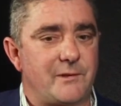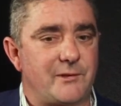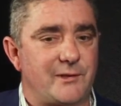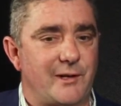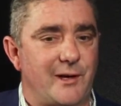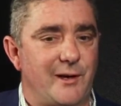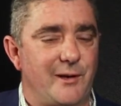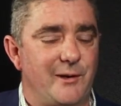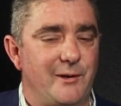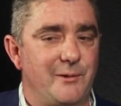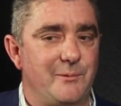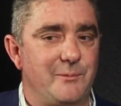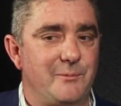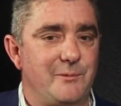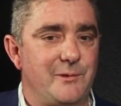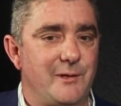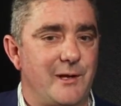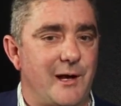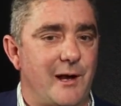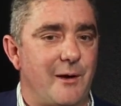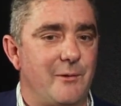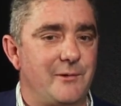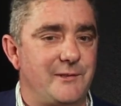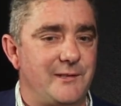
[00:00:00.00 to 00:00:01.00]
so
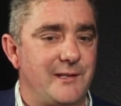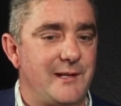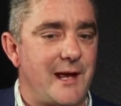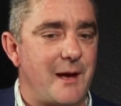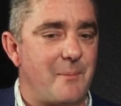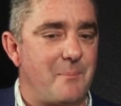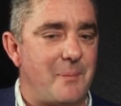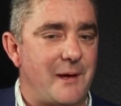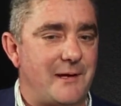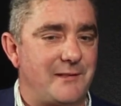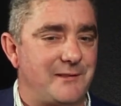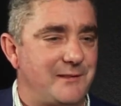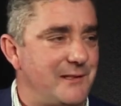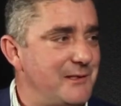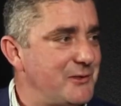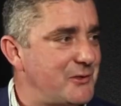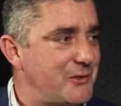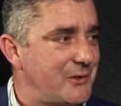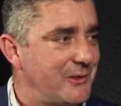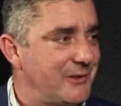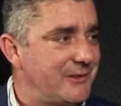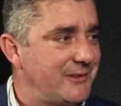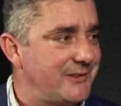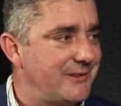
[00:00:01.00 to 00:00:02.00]
you know, it's in our best
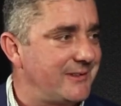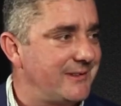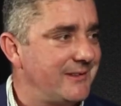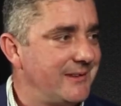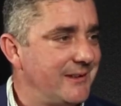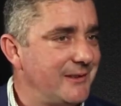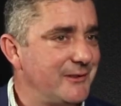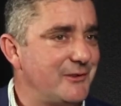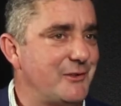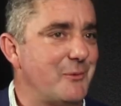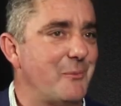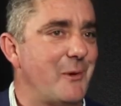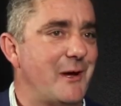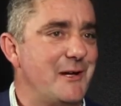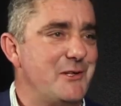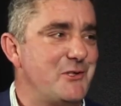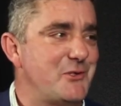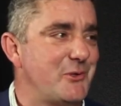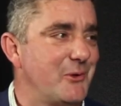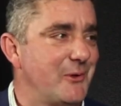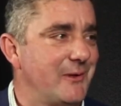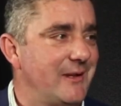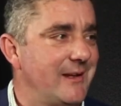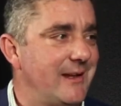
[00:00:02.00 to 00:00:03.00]
interest to make
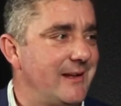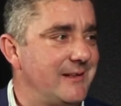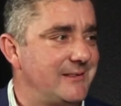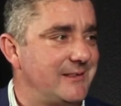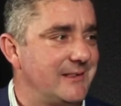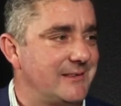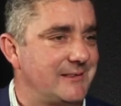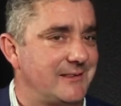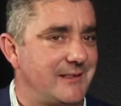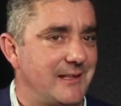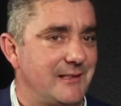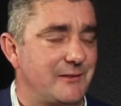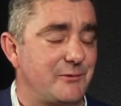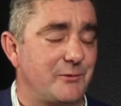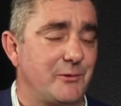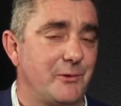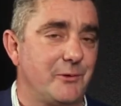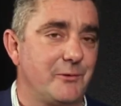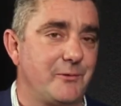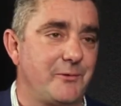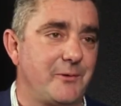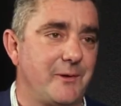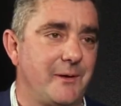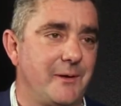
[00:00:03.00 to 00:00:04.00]
sure that it's
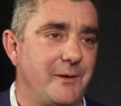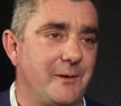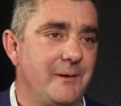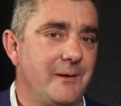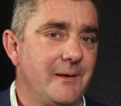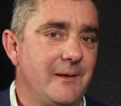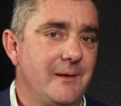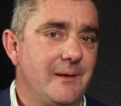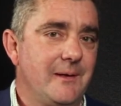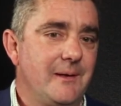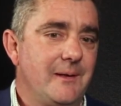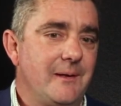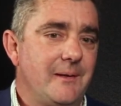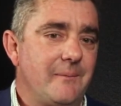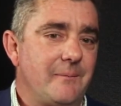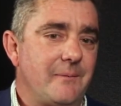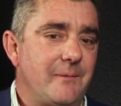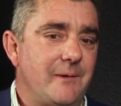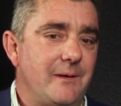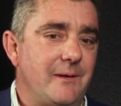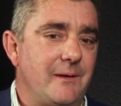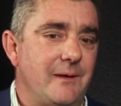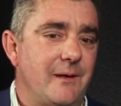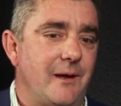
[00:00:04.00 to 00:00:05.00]
successful.
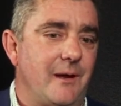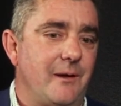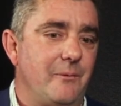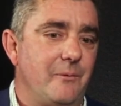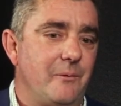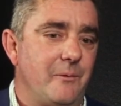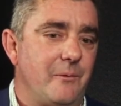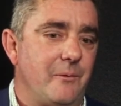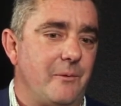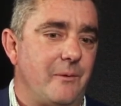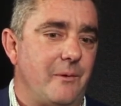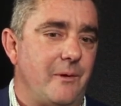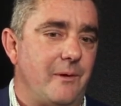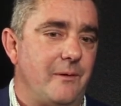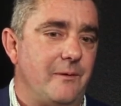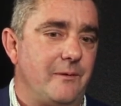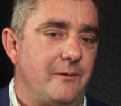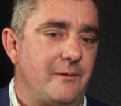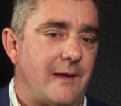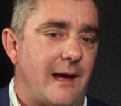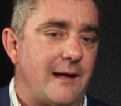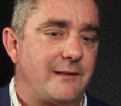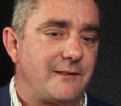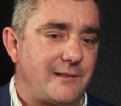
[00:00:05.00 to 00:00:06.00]
You know,
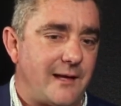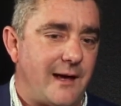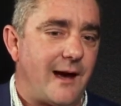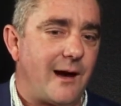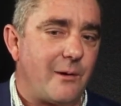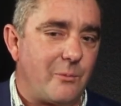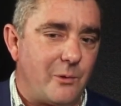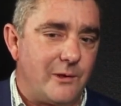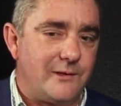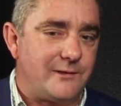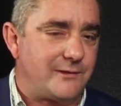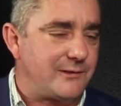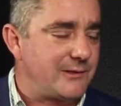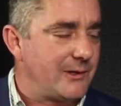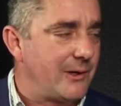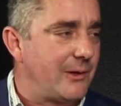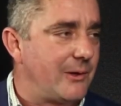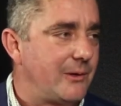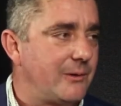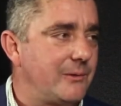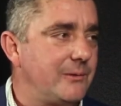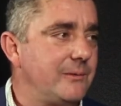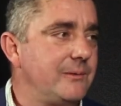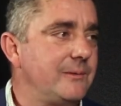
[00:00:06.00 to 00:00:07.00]
that's how we
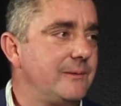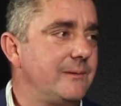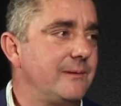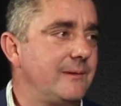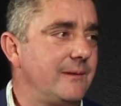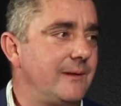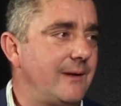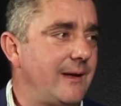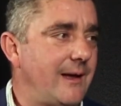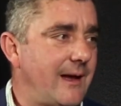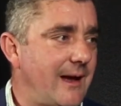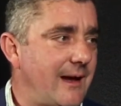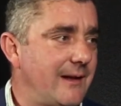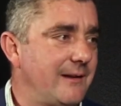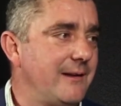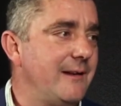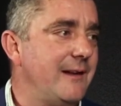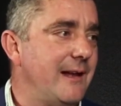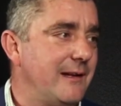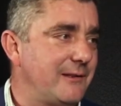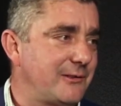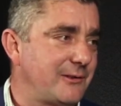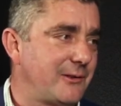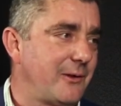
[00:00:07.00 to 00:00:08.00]
sell our
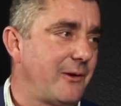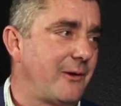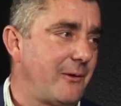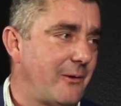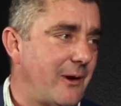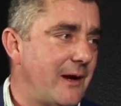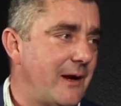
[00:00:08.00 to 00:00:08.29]
next